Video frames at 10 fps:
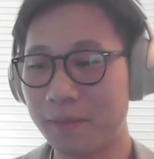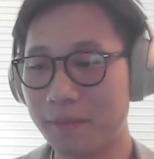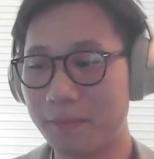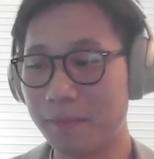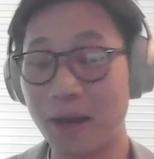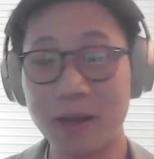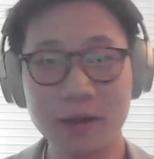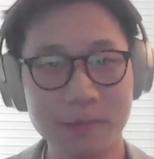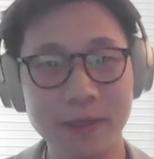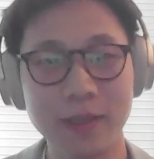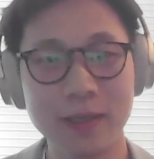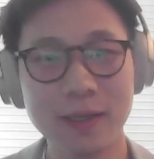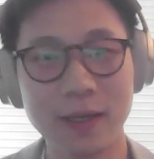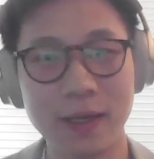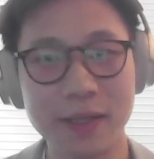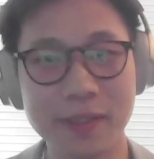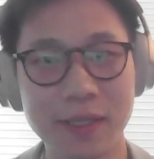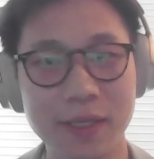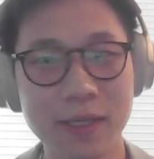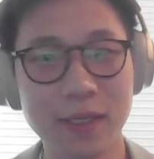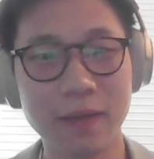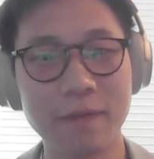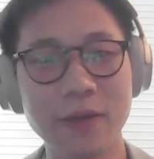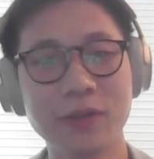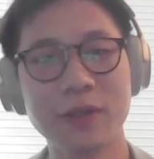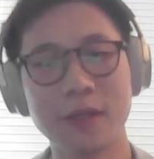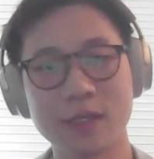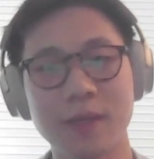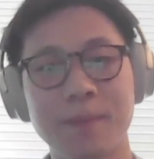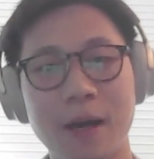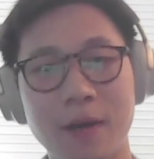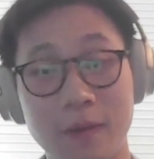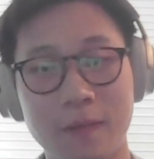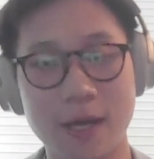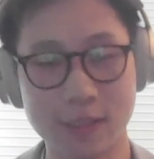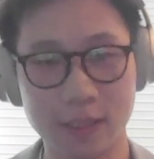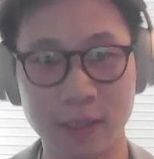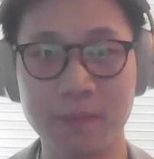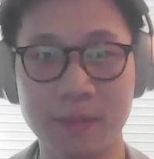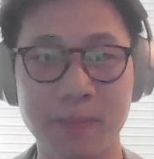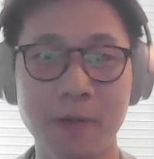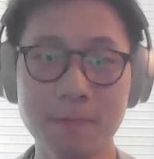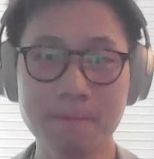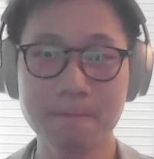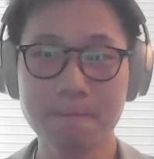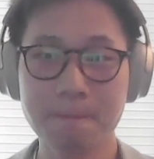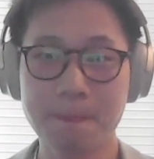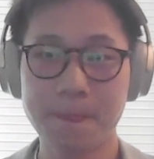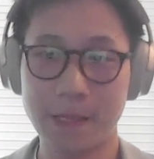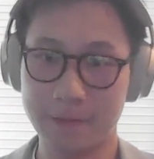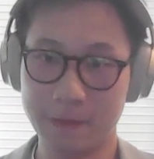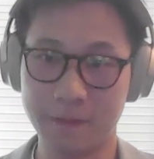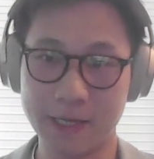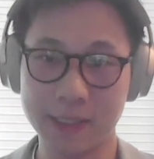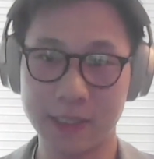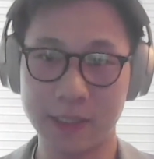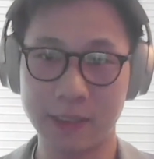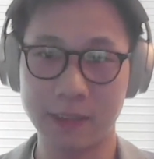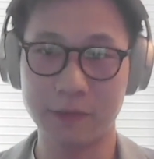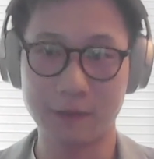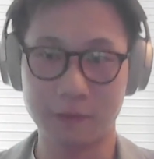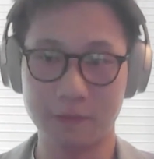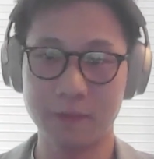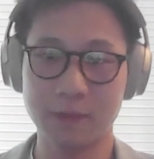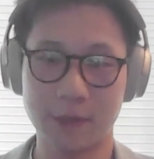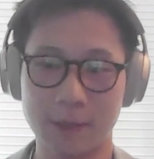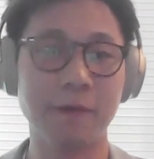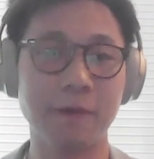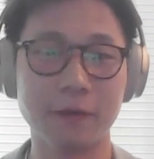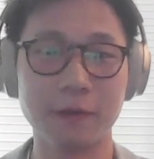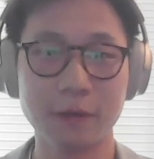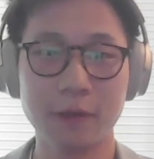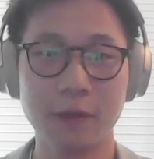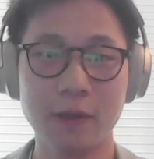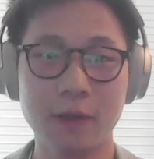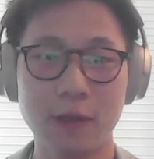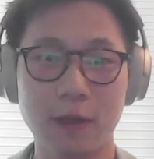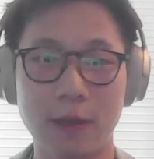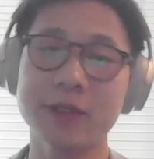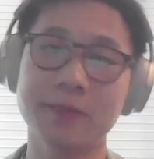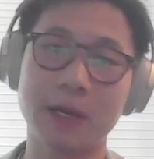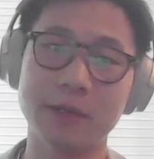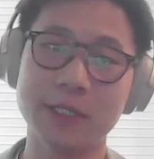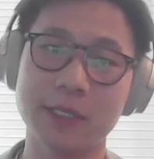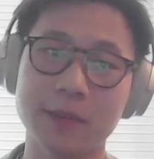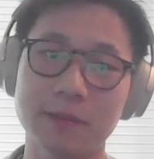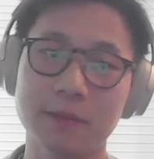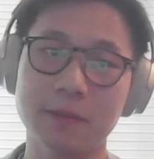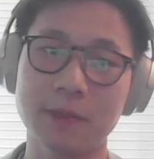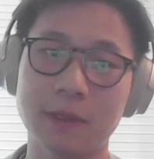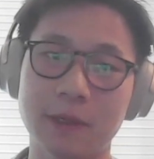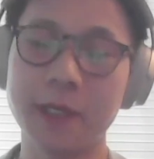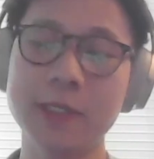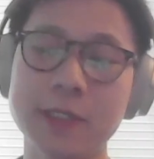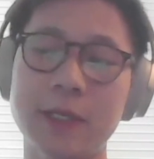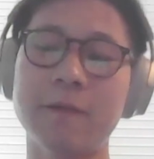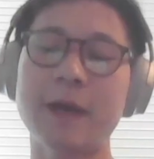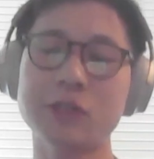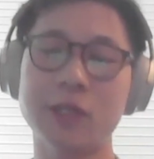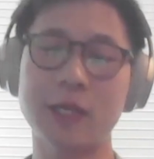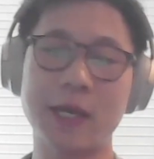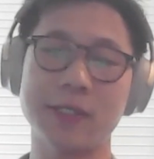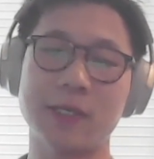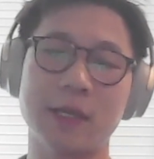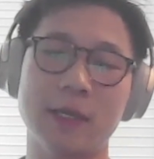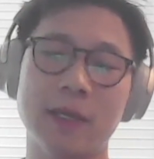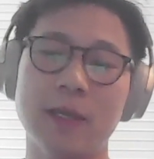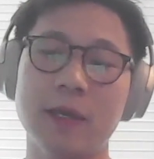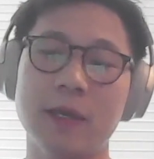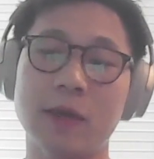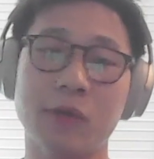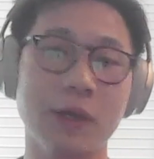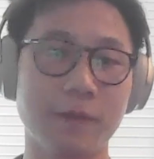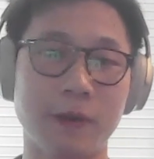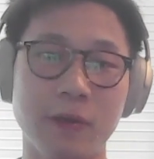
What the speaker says: from my opinion, I think eventually it's about investing in people, investing, on the founder. And here's my reason. Because eventually I think a great